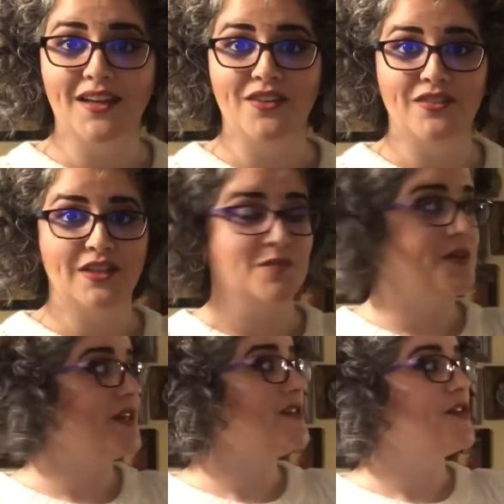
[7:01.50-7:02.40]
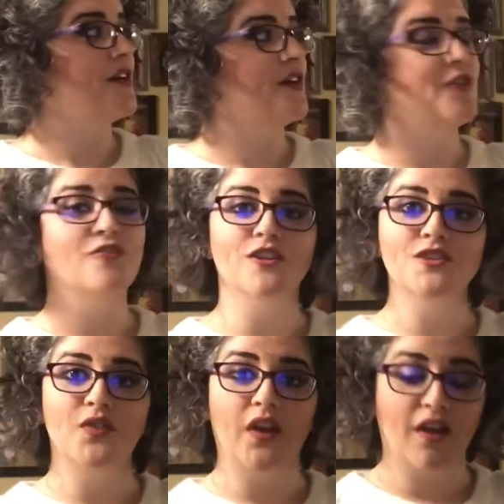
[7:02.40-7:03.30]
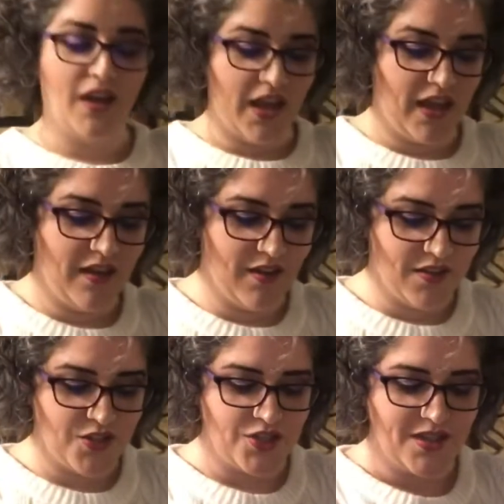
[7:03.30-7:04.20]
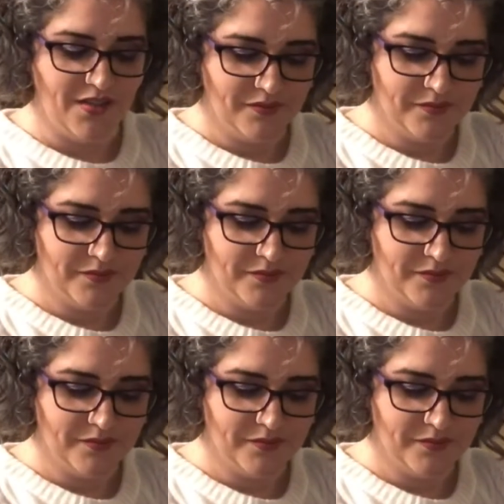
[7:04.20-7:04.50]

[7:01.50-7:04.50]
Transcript: of Dance Monkey starting on first finger A on the G,